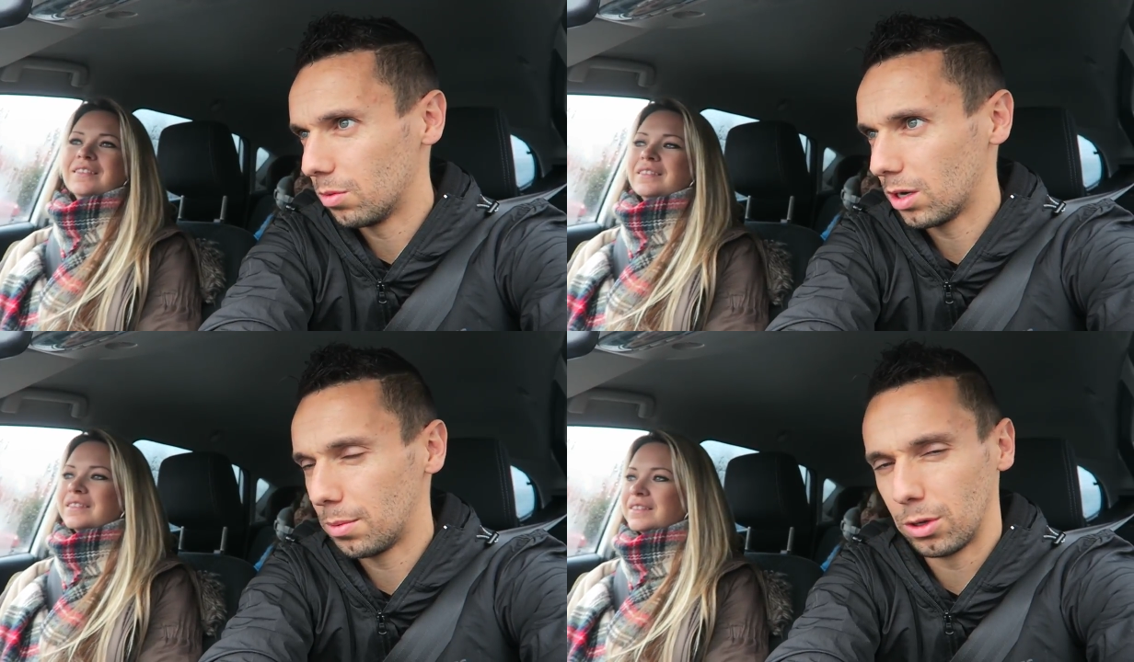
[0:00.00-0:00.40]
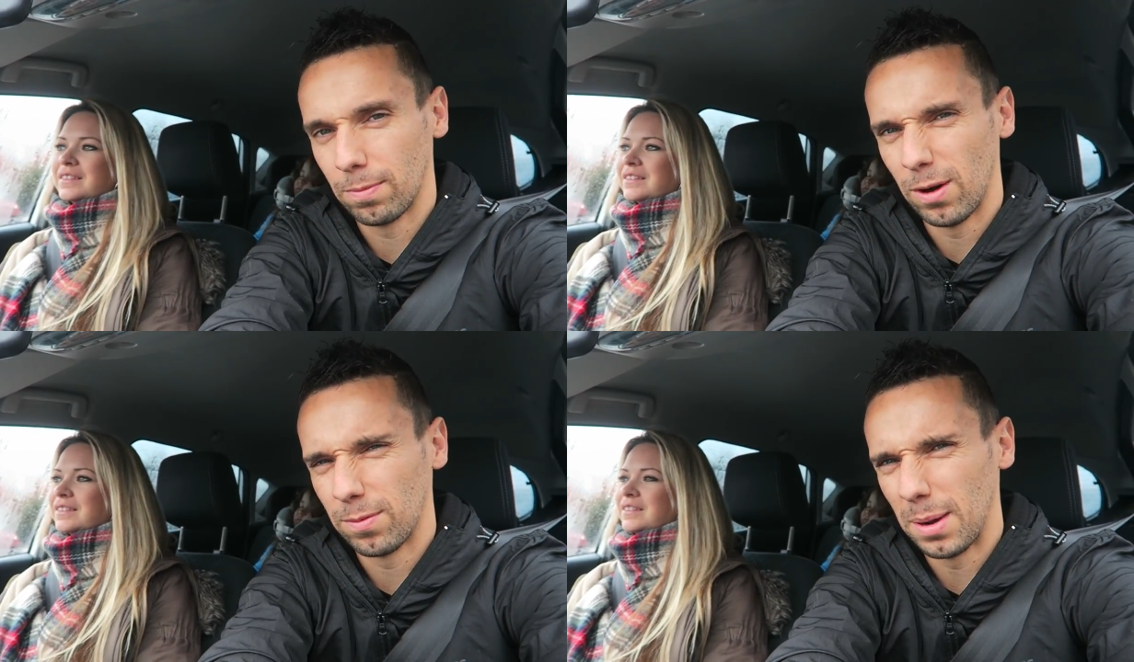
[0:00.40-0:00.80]
Speaker 1: we're going to be on
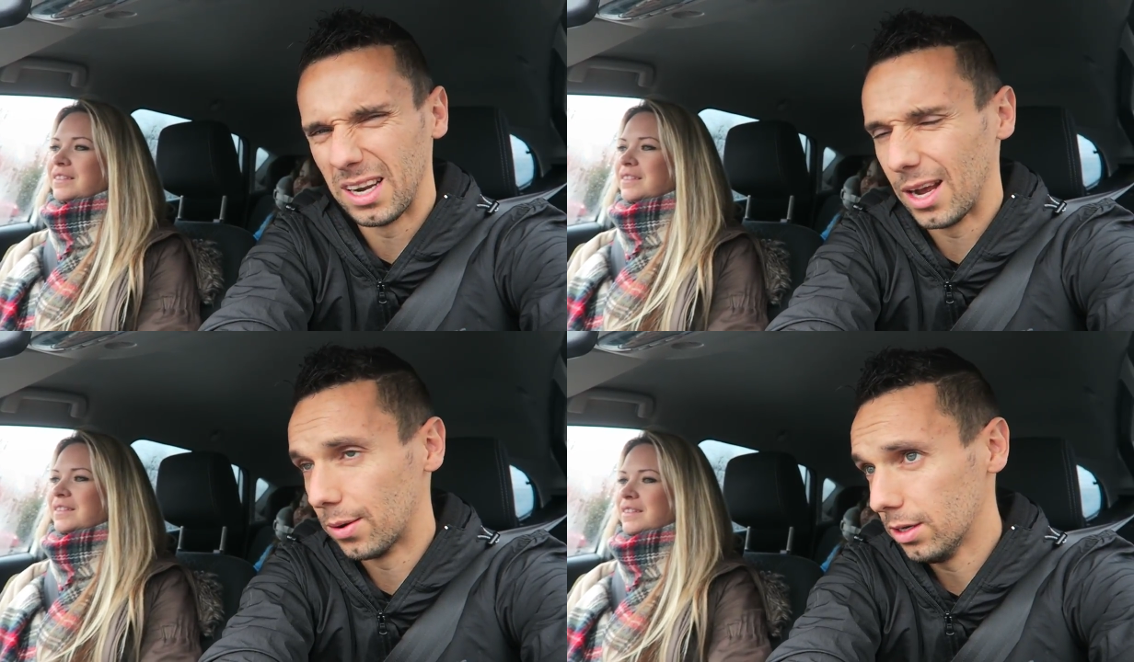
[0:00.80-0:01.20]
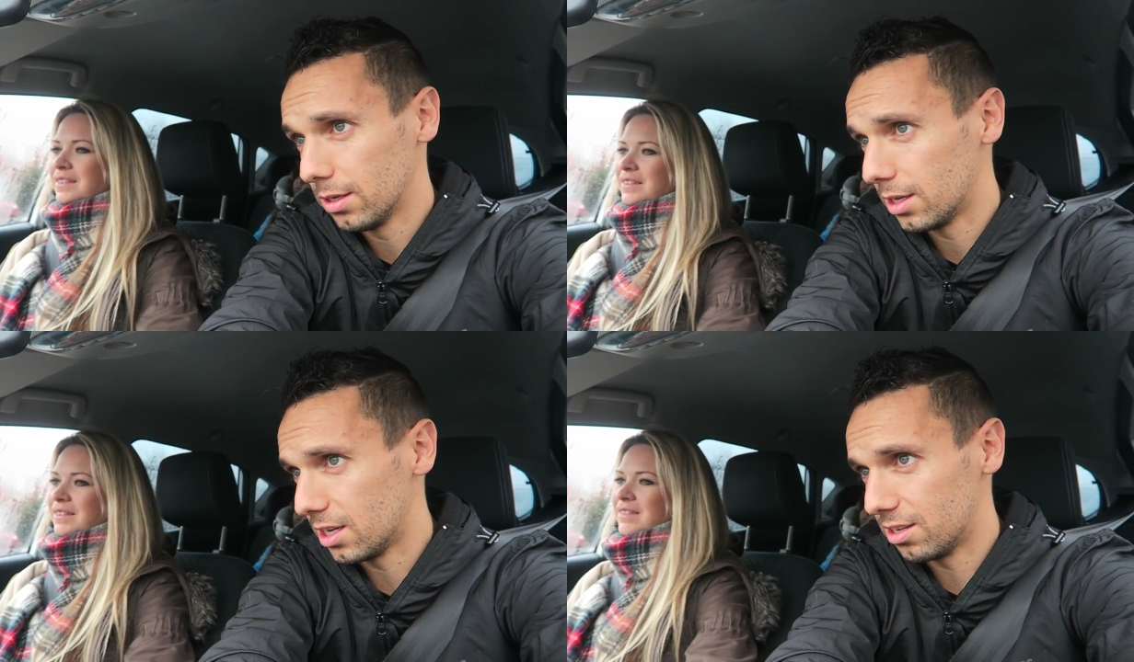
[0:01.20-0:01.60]
the road for about an hour.
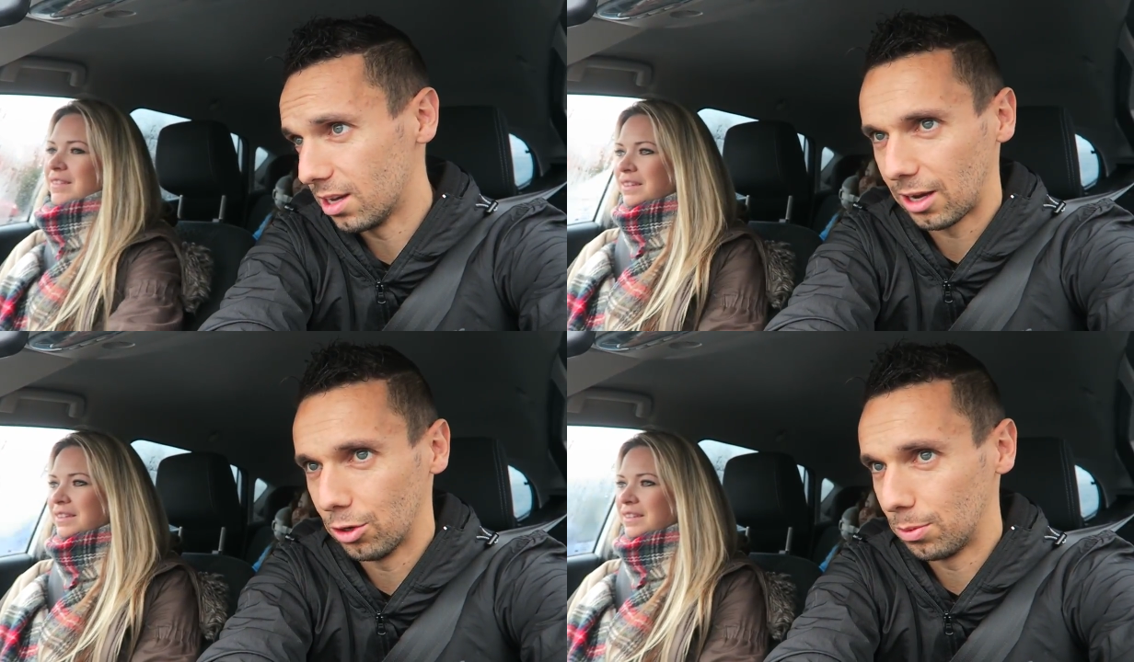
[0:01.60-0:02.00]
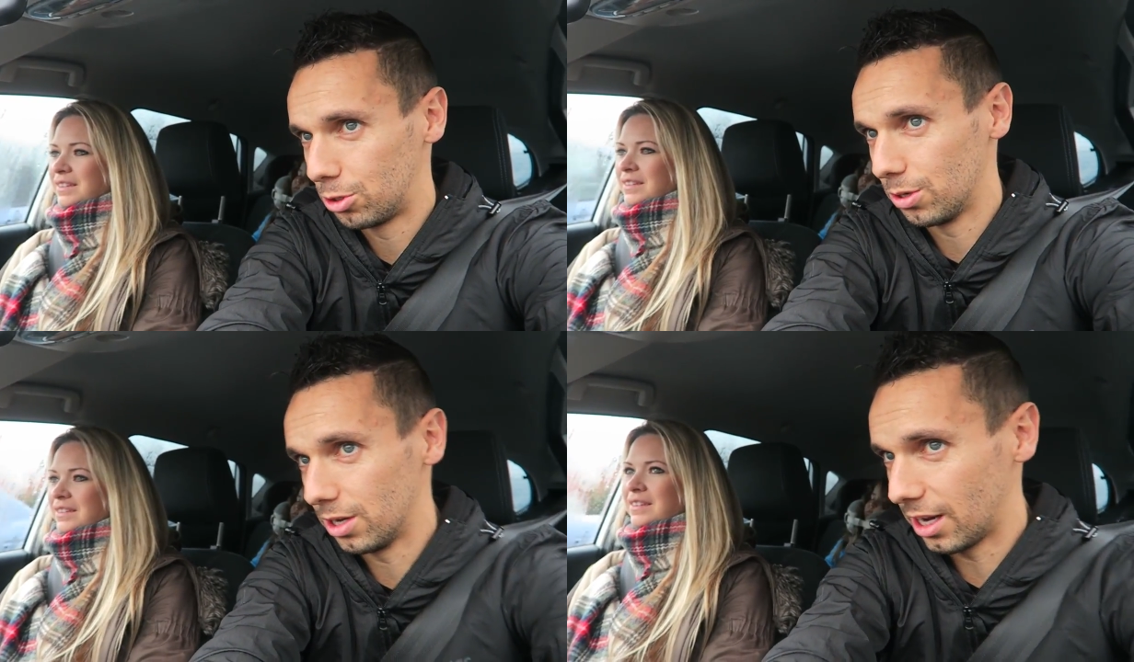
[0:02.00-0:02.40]
He's taking the
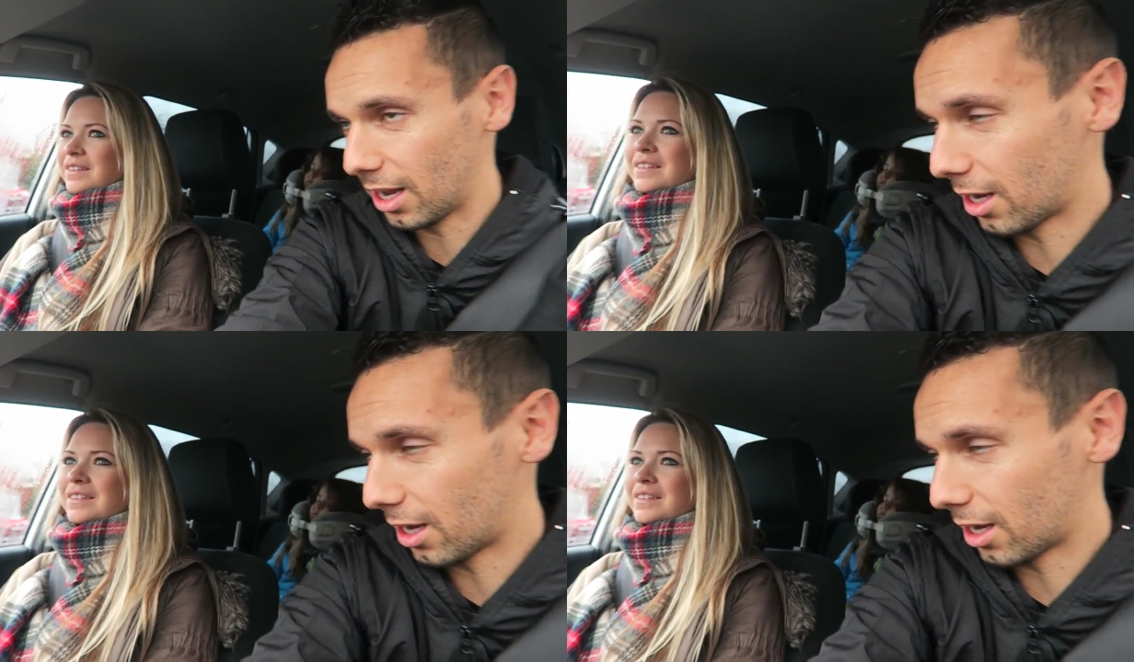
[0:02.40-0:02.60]
opportunity to